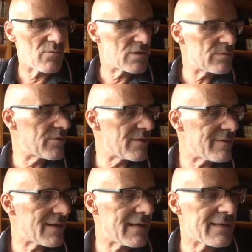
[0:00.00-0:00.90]
was
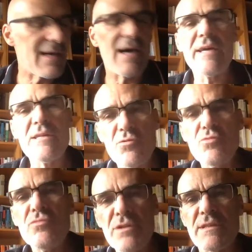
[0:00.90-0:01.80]
present. I
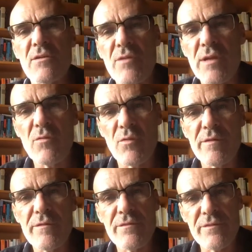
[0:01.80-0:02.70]
do disagree with
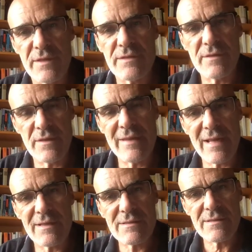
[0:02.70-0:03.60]
this
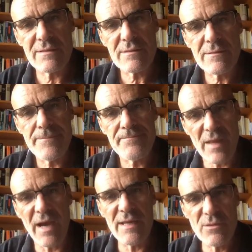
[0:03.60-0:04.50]
analysis.
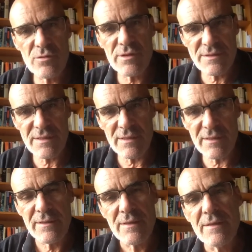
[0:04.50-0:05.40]
I do consider
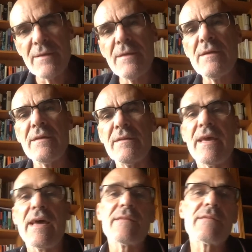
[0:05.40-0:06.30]

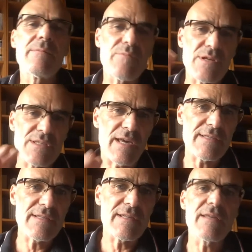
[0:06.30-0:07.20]
that
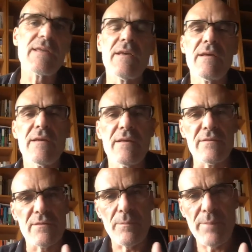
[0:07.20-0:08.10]
precisely
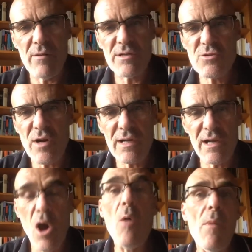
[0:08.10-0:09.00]
the power
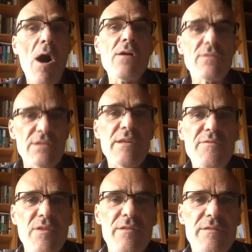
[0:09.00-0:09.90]
struggle among the
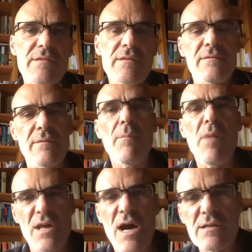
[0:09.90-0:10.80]
different
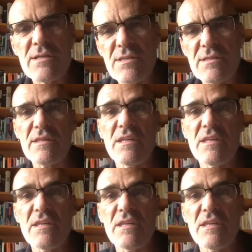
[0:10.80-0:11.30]
monarchs